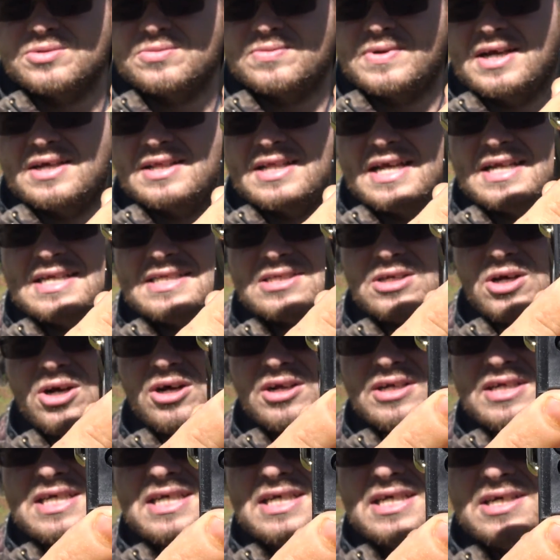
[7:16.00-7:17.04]
the rail that is
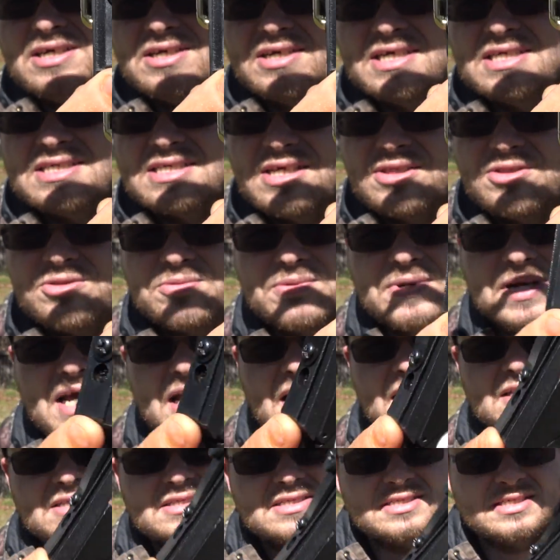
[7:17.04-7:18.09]
on here is a 3
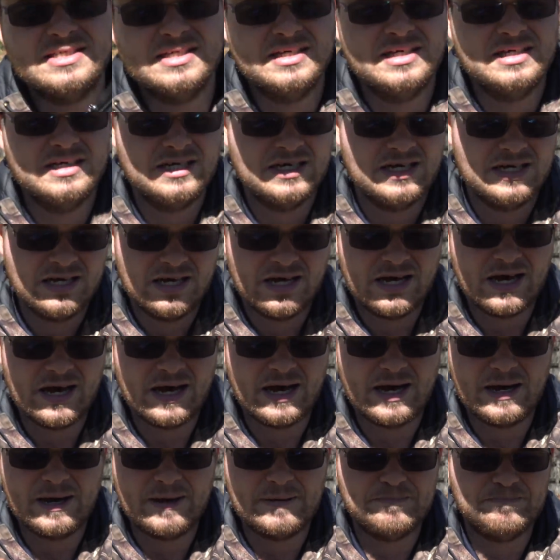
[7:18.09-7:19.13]
8
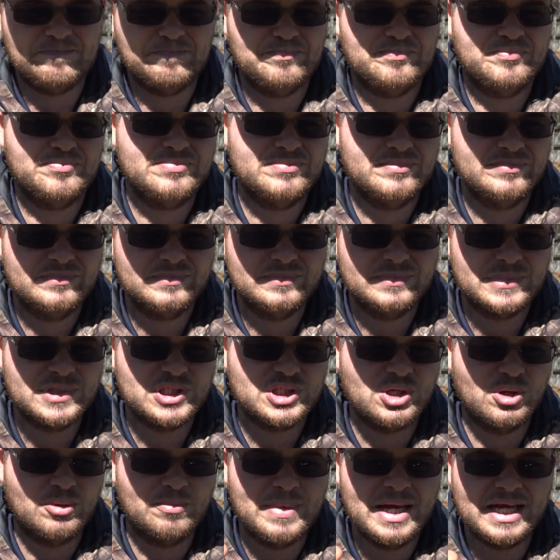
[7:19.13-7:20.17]
um,
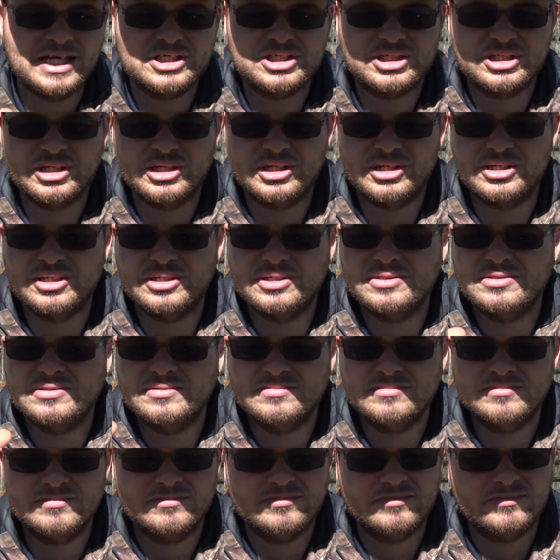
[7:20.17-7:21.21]
So make sure,
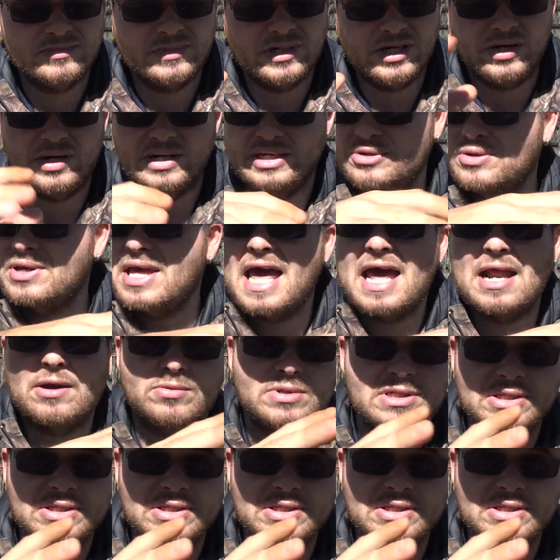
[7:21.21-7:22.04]
you know, and you can't